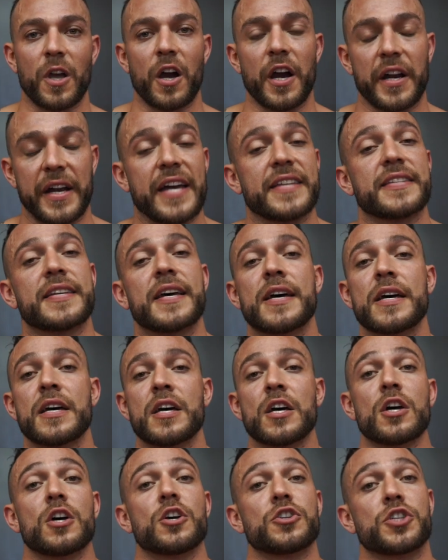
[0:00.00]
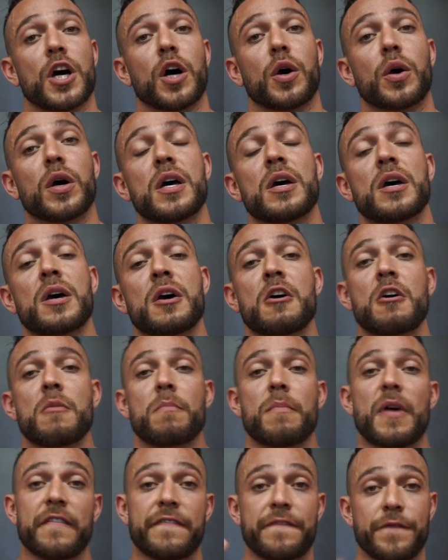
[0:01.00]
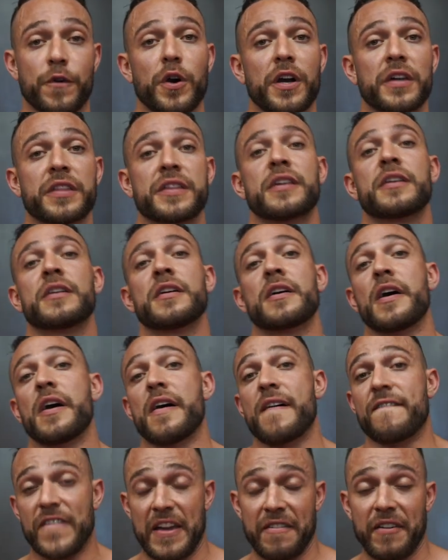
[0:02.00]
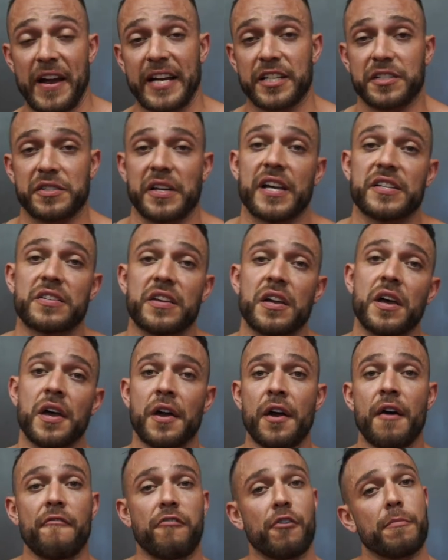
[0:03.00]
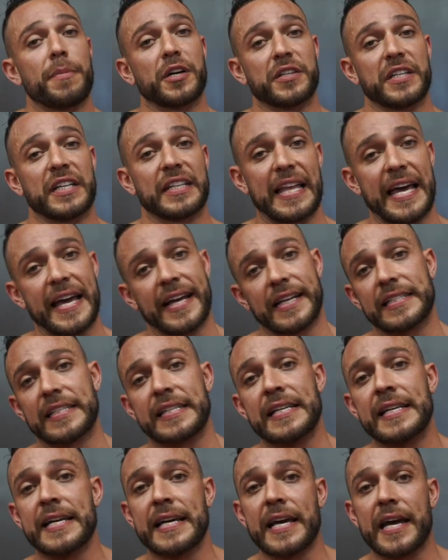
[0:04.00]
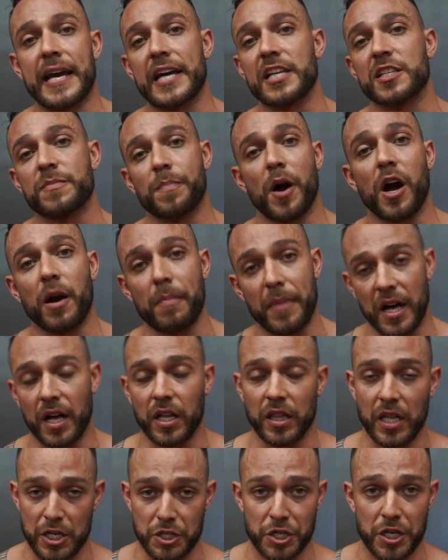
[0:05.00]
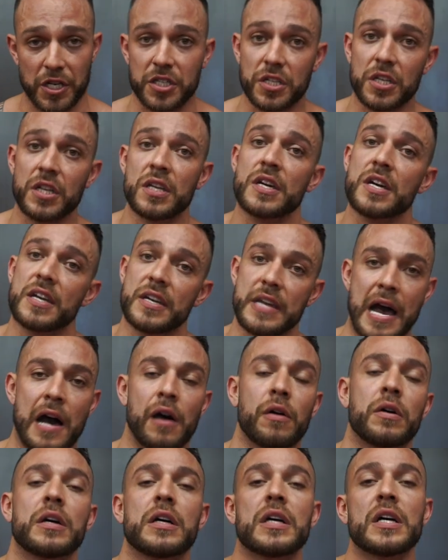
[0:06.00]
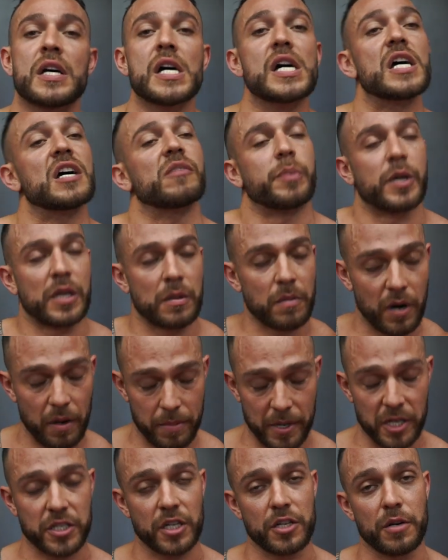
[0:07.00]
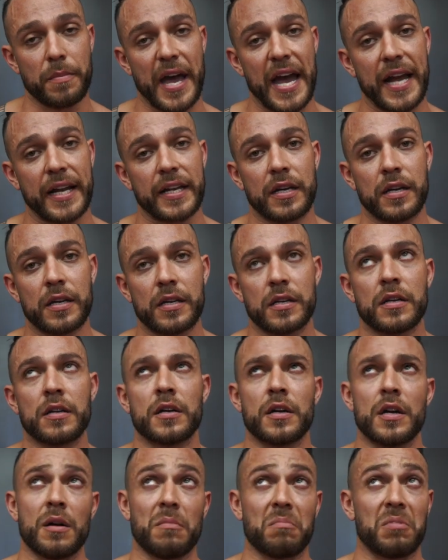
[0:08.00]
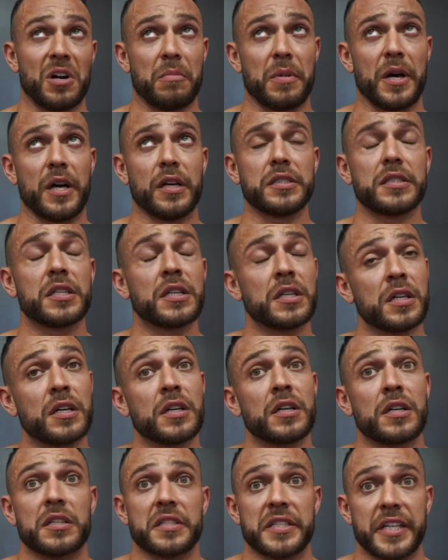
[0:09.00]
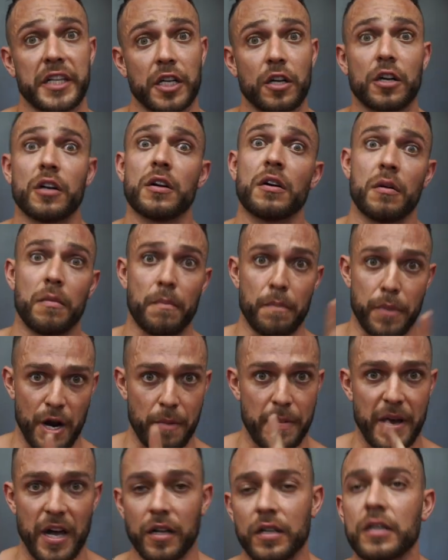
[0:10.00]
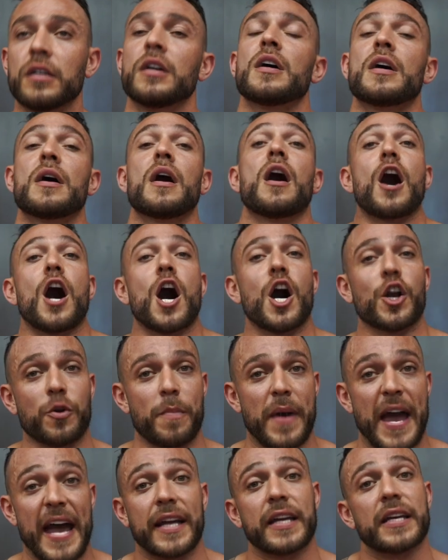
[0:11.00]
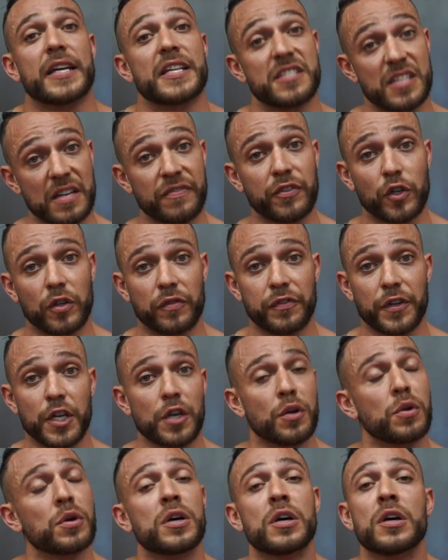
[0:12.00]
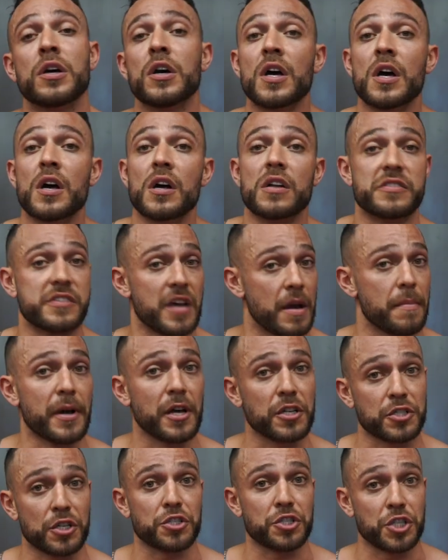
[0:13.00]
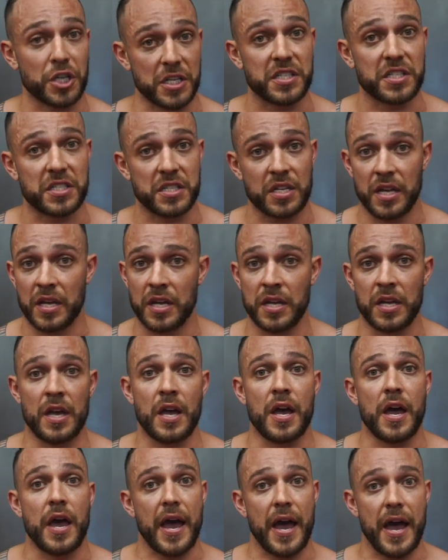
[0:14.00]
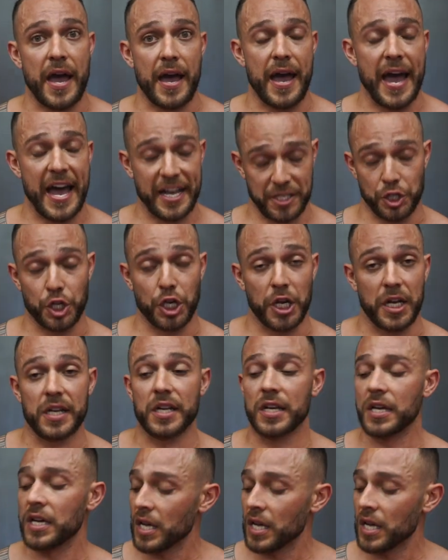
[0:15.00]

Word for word: All right guys, so my fourth favorite exercise for building legs is barbell lunges. Now, putting the barbells on your back, barbells, singular, barbell, on your back is difficult for you. Dumbbells are just as good.